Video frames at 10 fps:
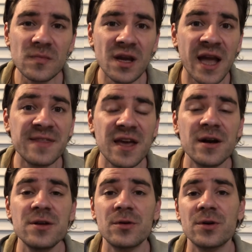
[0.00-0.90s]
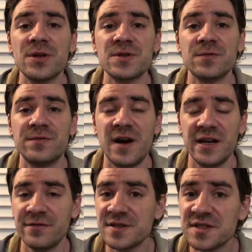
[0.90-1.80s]
And there you are going to
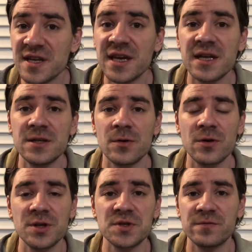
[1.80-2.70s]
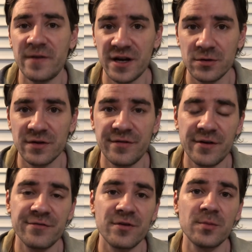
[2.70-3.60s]
find, visiting it, you are going to find on the
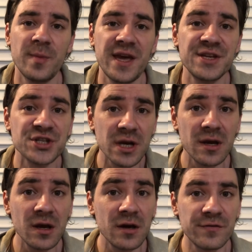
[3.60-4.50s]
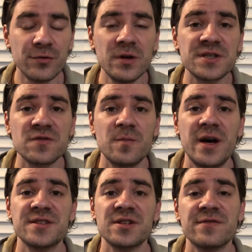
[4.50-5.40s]
very front page full list of
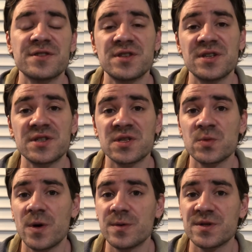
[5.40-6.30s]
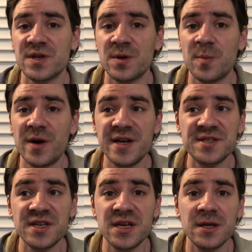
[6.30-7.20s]
my services as well as their
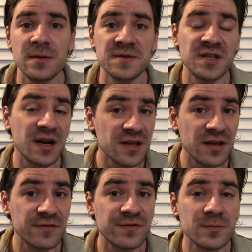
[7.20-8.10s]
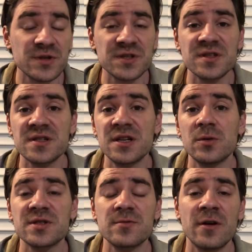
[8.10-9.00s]
pricing, starting from just as
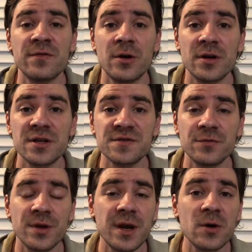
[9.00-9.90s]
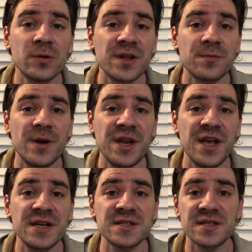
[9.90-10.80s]
little as twelve dollars for the recorded
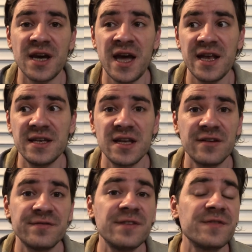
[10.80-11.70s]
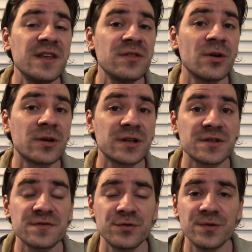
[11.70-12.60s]
readings and uh, fifteen
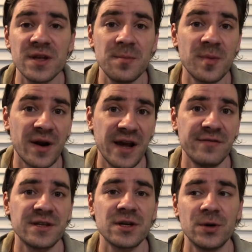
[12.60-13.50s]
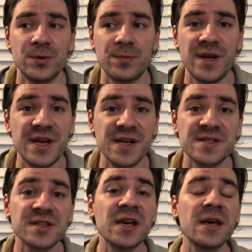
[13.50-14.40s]
dollars for the private call
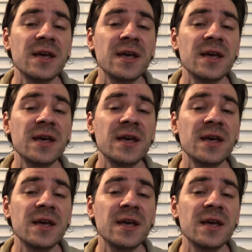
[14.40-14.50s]
readings.